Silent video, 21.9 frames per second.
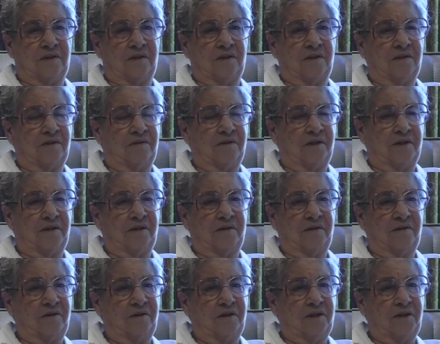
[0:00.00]
uh,
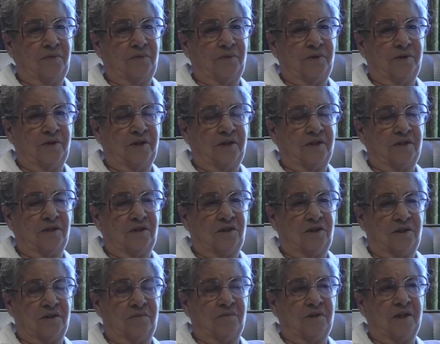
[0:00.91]
there or anywhere else.
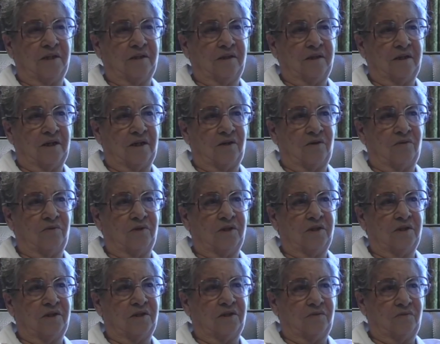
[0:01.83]
Seem like they
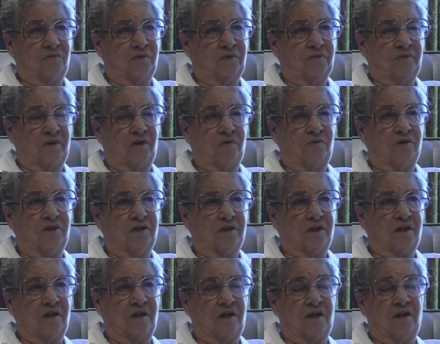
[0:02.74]
always we've always
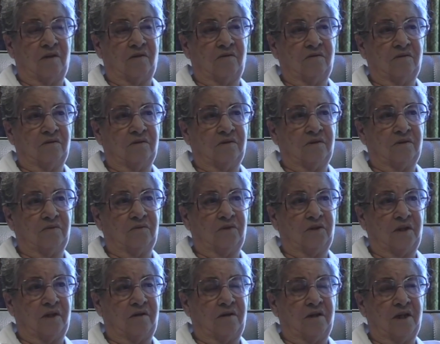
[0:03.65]
got along
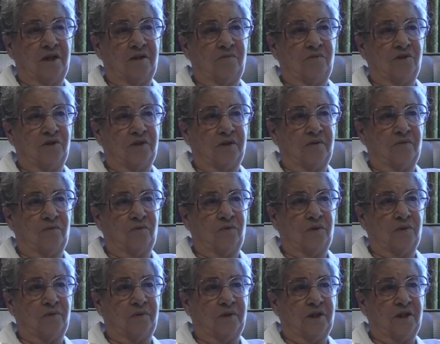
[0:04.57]
with our neighbors
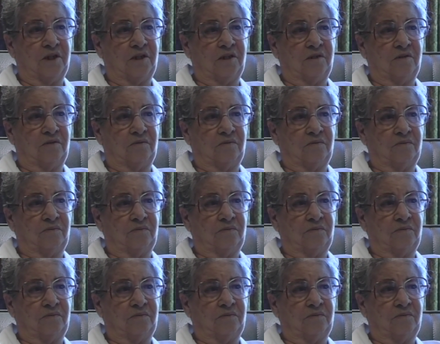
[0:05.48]
everywhere we go.